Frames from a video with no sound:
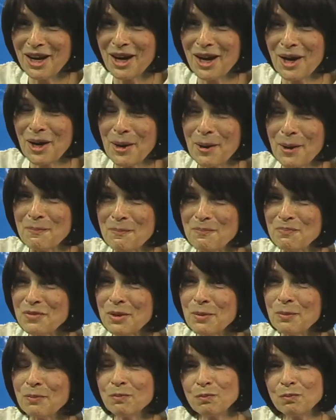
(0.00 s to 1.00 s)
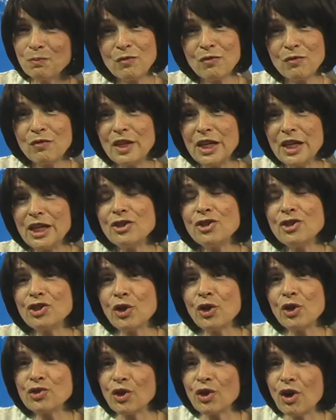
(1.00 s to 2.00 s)
Um, these
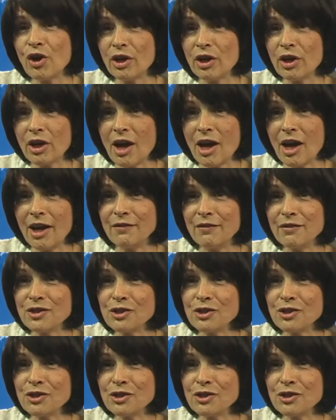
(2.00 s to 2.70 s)
shows are archived,